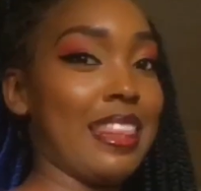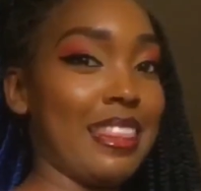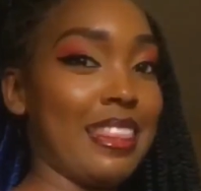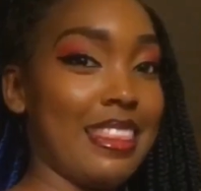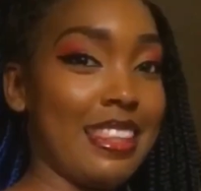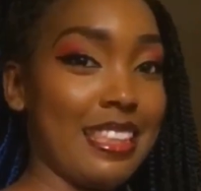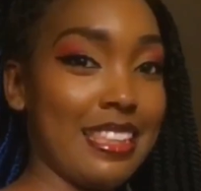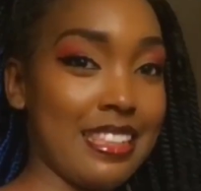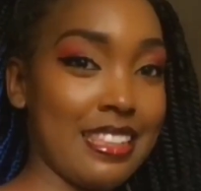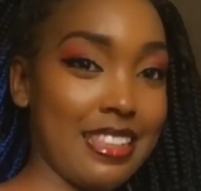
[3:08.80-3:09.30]

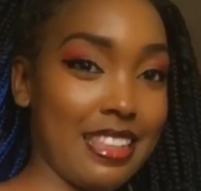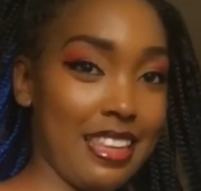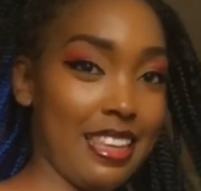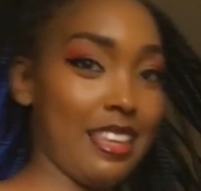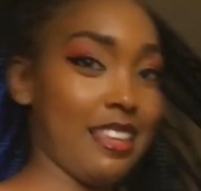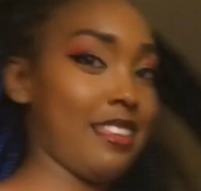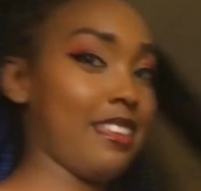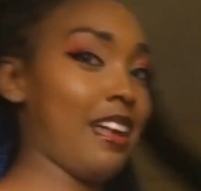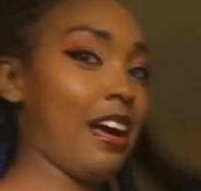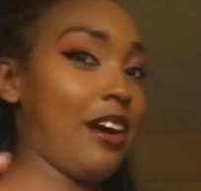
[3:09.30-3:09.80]
this
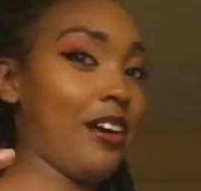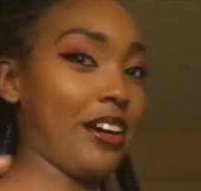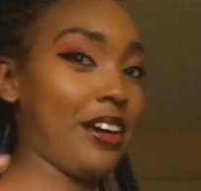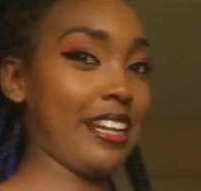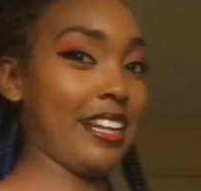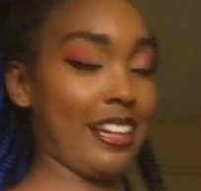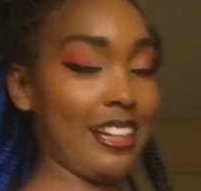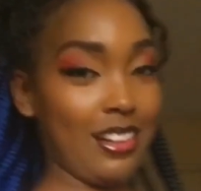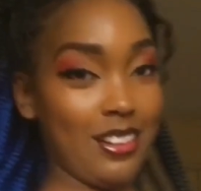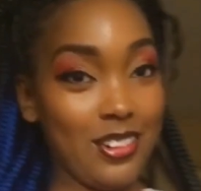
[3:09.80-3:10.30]
is how
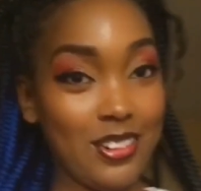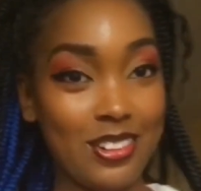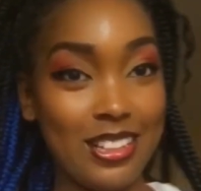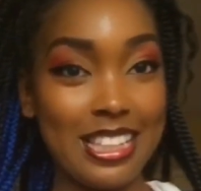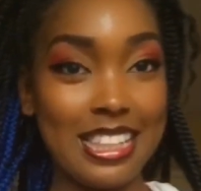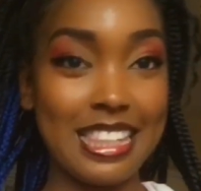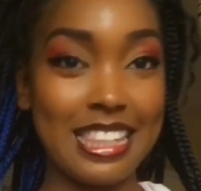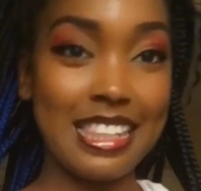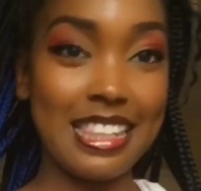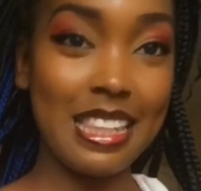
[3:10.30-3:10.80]
it
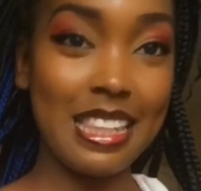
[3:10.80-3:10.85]
looks